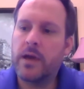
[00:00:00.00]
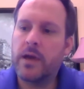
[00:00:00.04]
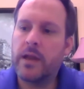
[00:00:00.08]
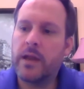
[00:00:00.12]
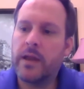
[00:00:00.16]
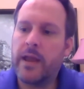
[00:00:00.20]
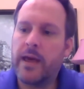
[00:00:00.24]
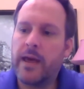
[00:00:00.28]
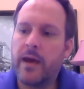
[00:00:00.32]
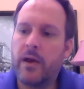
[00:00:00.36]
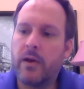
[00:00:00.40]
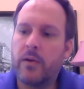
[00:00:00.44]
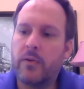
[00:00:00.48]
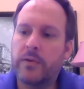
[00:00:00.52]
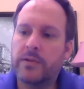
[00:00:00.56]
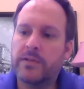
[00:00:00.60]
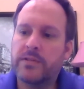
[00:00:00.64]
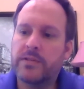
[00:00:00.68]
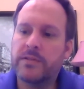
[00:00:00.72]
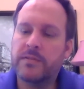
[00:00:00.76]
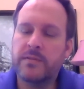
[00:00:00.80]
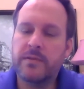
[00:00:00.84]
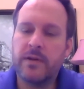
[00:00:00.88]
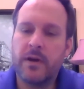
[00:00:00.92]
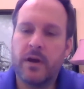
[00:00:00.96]
And now
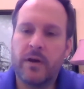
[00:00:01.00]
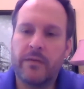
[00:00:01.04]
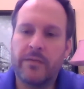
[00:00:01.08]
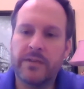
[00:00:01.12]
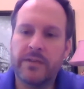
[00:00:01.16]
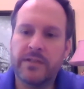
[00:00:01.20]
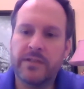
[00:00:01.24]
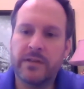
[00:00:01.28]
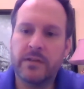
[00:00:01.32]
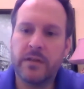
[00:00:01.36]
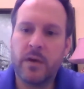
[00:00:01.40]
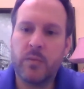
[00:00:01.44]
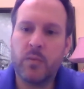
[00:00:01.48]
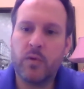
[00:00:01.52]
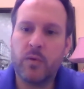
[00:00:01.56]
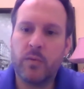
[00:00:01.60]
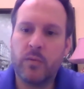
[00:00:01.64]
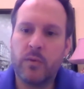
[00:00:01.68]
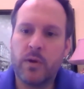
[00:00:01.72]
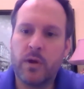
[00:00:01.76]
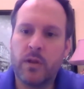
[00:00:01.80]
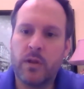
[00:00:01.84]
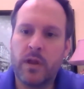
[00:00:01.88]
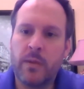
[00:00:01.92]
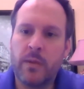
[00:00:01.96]
it's obviously a lot
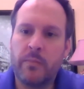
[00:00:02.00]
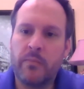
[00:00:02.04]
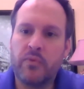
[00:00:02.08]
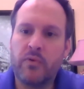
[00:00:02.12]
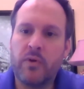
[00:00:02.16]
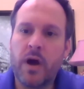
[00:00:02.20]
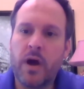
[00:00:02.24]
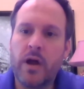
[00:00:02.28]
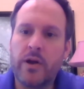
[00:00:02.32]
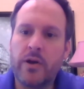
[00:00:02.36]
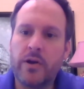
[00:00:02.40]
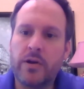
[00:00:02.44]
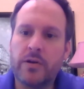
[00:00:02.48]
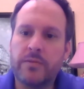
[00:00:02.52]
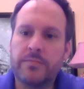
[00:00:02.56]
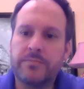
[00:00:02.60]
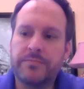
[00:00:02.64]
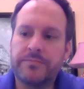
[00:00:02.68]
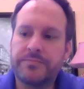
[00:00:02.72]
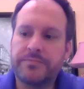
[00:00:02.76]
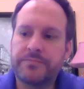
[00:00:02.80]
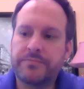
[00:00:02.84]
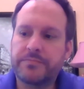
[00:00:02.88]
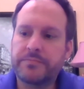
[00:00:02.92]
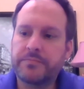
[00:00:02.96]
more, a lot broader.
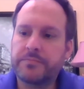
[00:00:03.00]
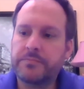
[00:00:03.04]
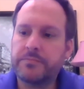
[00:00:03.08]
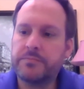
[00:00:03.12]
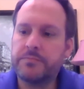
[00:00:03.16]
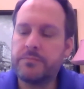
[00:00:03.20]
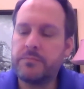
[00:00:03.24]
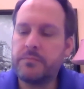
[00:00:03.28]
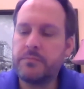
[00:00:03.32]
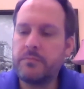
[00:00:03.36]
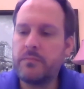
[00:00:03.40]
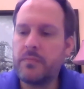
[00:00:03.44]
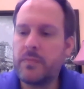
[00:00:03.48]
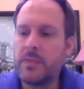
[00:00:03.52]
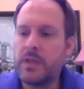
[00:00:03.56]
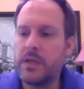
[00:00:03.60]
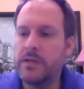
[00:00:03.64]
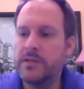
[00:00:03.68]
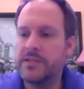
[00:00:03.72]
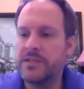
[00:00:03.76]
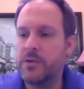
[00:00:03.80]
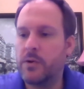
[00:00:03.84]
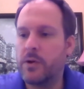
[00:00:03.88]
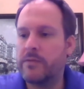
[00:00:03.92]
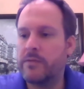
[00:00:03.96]

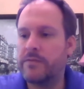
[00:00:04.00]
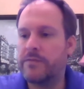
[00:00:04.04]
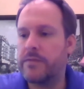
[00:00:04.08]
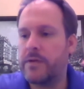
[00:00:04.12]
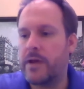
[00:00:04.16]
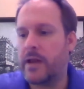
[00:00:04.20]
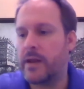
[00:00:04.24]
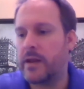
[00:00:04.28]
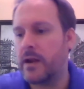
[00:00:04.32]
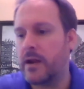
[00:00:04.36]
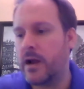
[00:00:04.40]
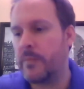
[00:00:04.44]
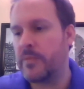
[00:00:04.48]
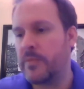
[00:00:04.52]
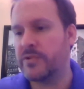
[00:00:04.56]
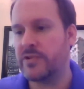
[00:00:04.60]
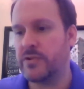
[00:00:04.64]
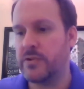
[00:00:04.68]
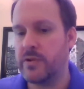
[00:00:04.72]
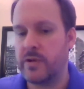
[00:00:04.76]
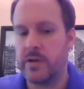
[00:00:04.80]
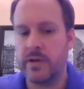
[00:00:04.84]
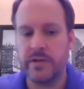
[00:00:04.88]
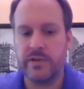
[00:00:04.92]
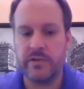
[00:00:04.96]
And so I've had an
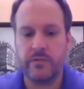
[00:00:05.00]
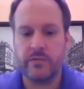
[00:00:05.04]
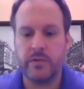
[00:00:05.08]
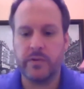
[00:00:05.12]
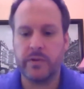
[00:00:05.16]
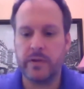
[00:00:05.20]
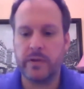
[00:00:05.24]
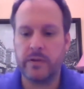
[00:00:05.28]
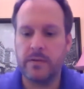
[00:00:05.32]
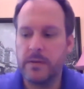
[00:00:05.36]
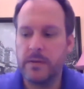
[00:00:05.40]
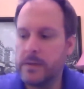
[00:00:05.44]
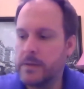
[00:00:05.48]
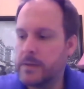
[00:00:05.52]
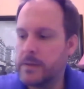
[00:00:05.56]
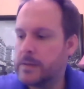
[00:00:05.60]
opportunity to really